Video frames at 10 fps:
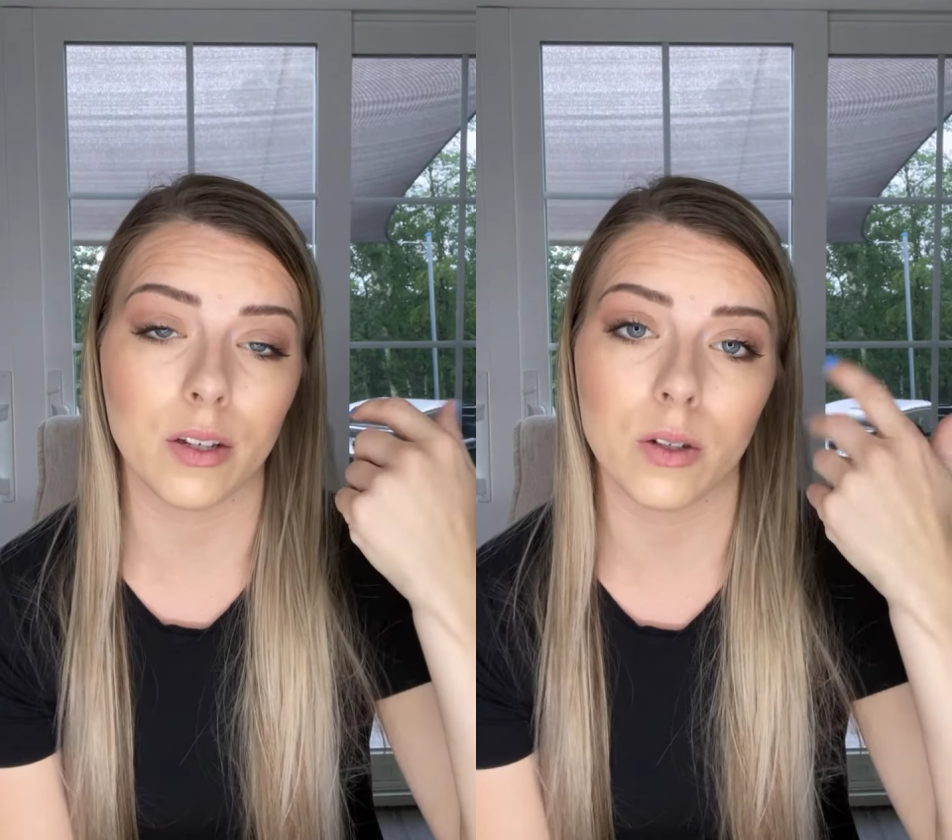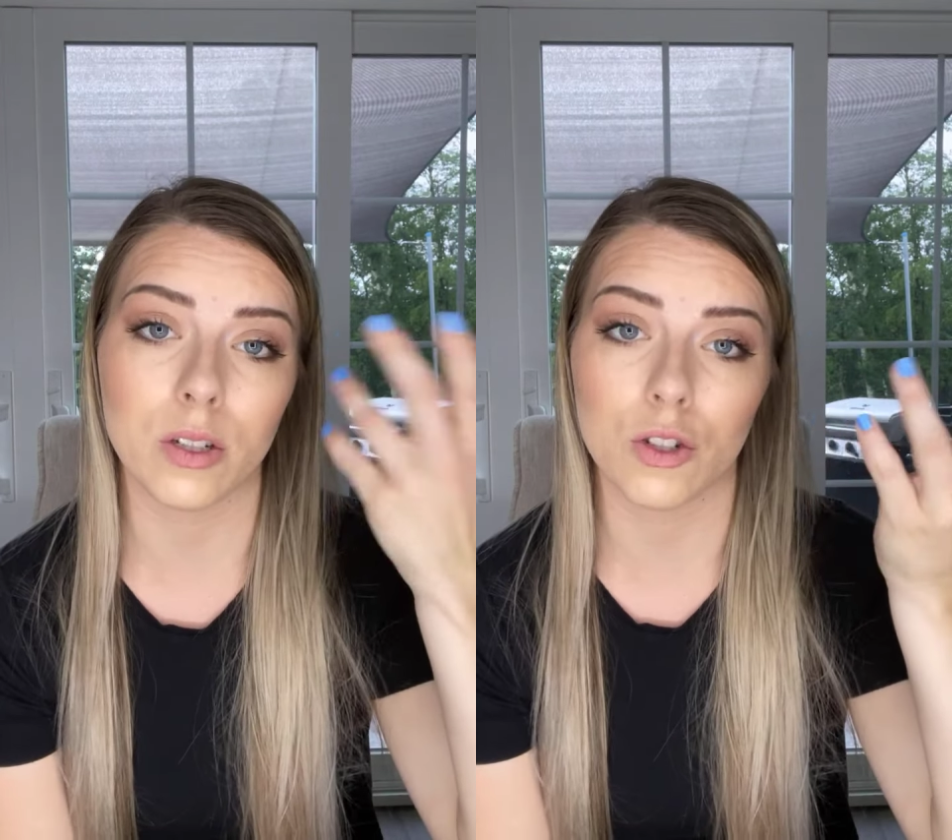
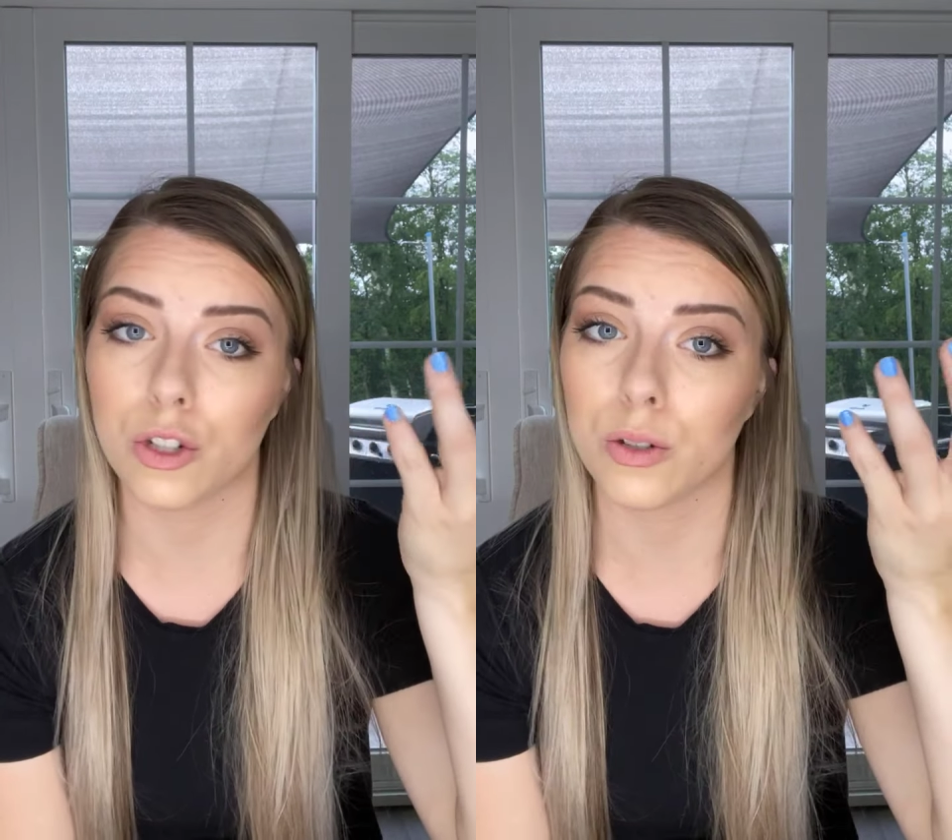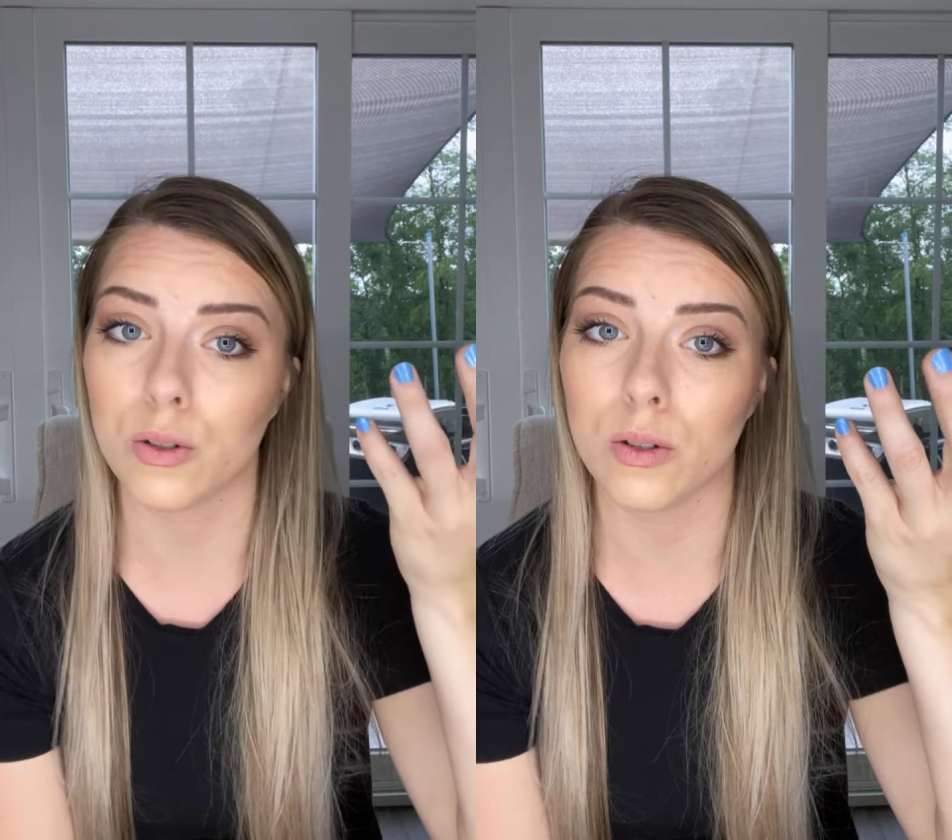You can
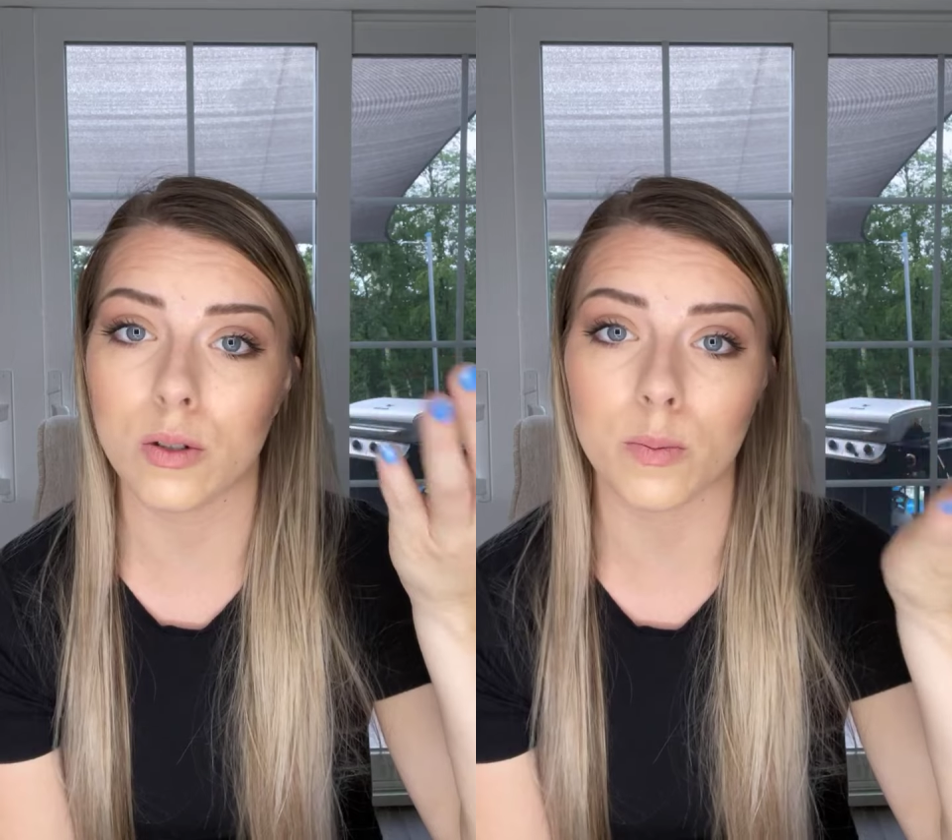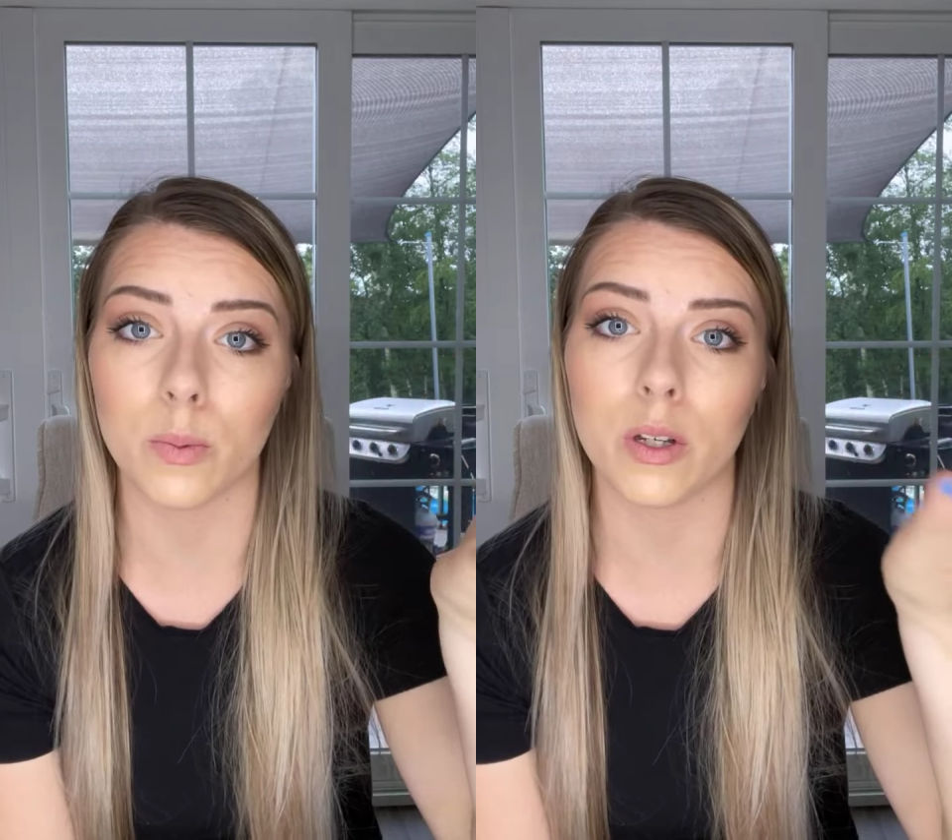
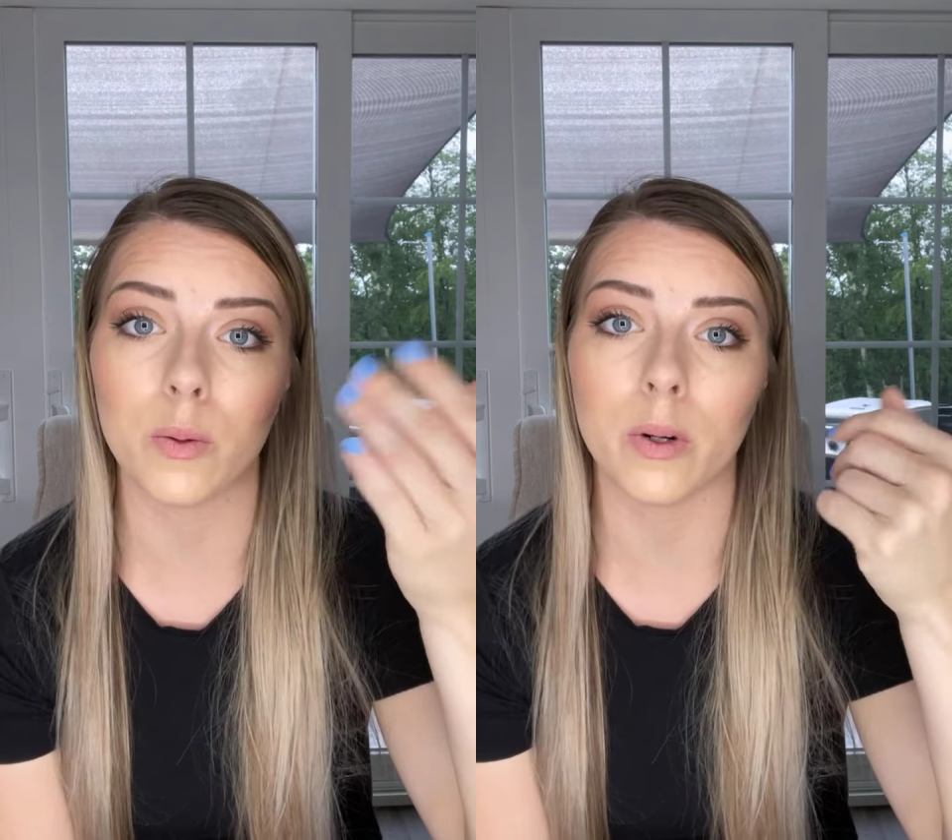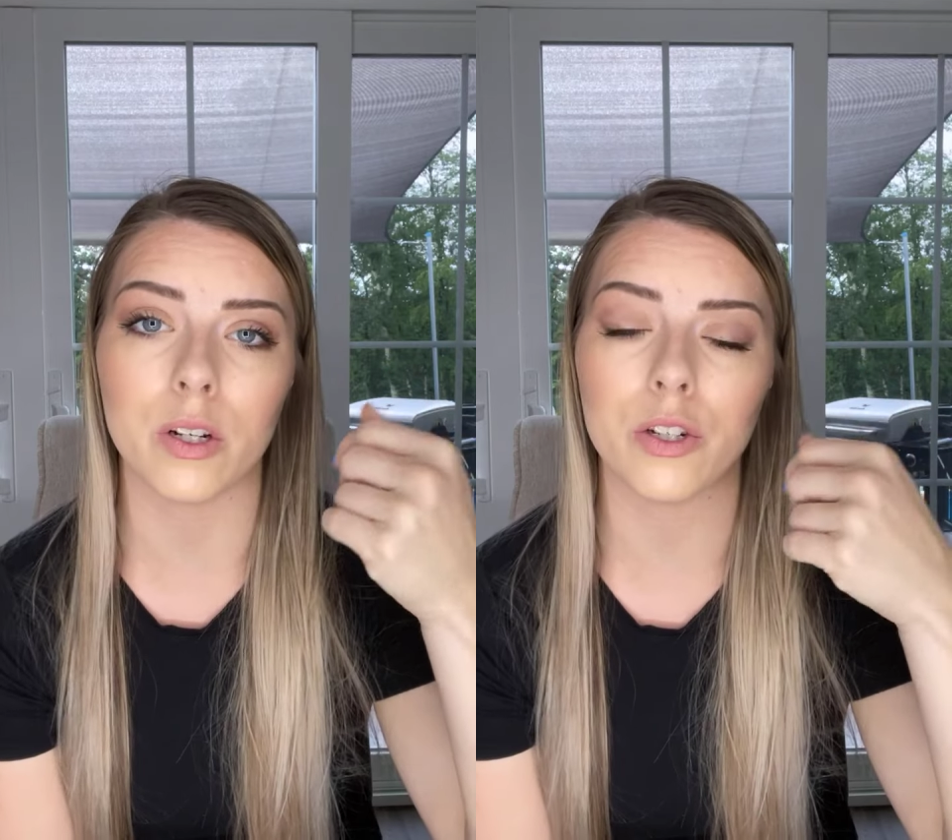choose what
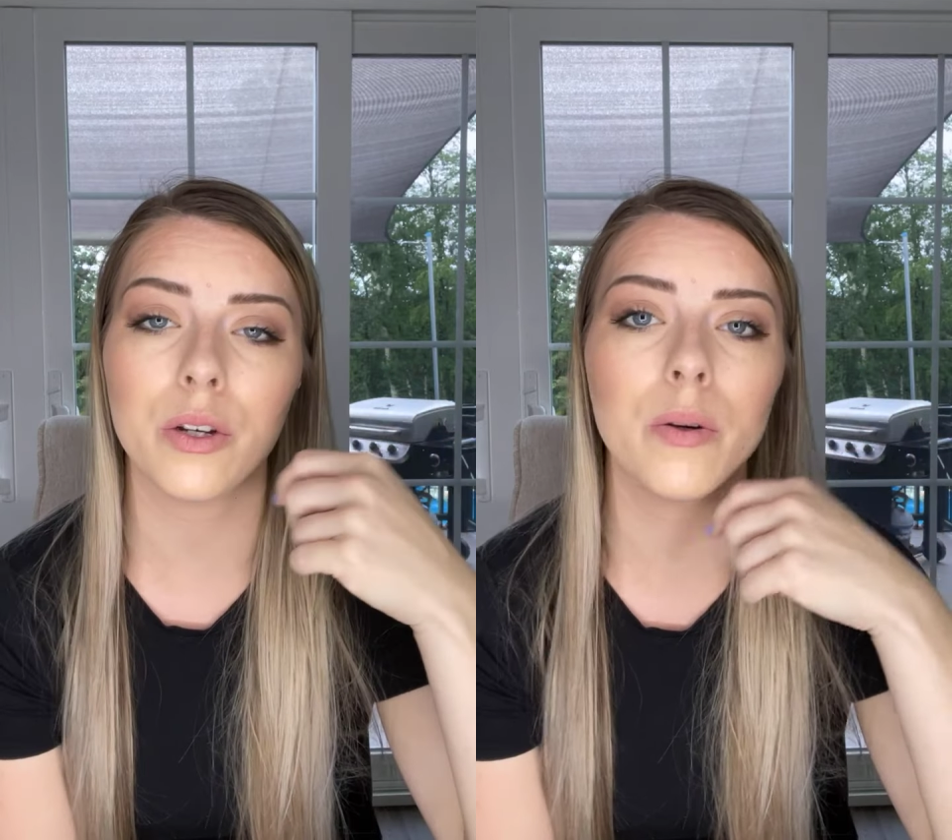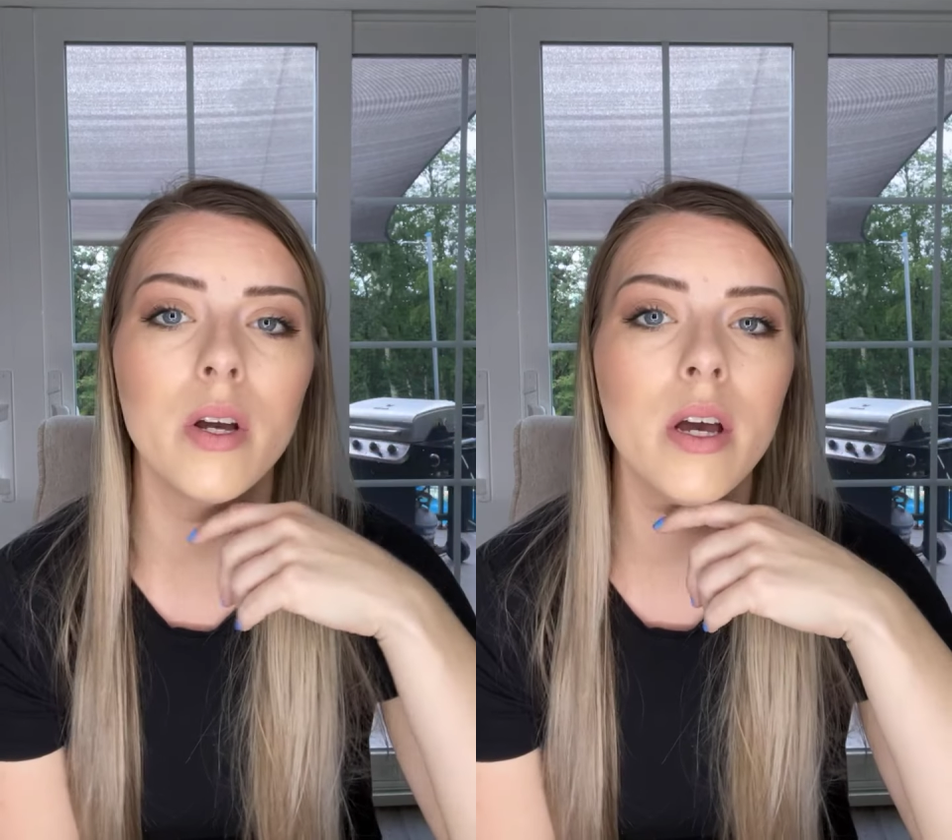you want to
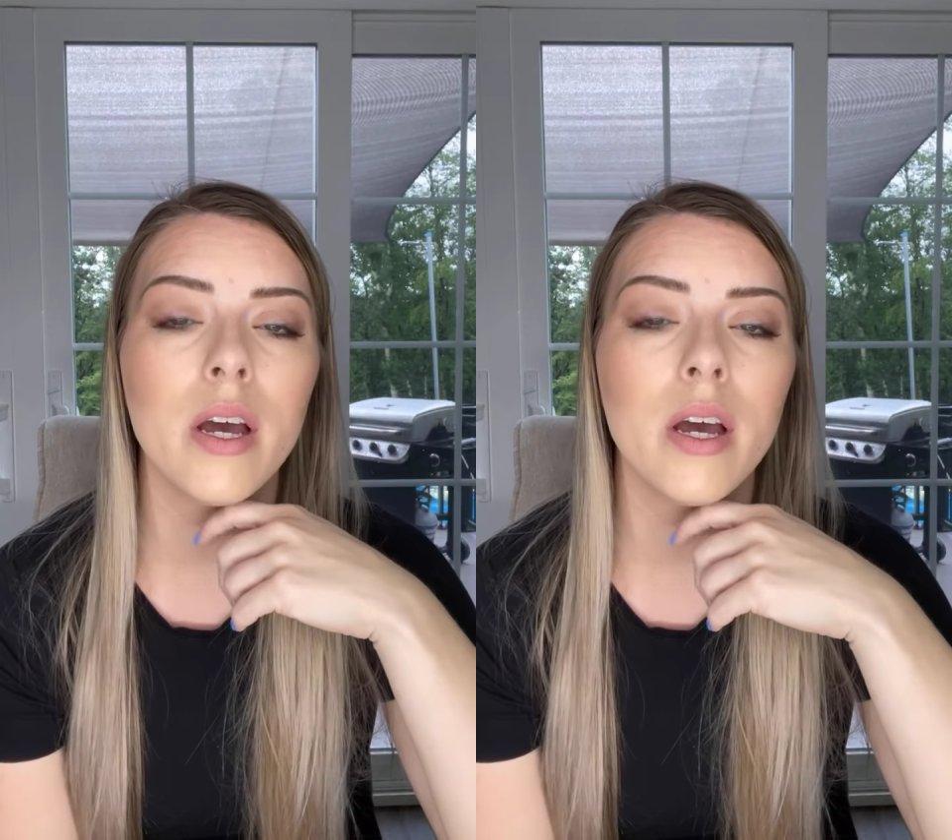do,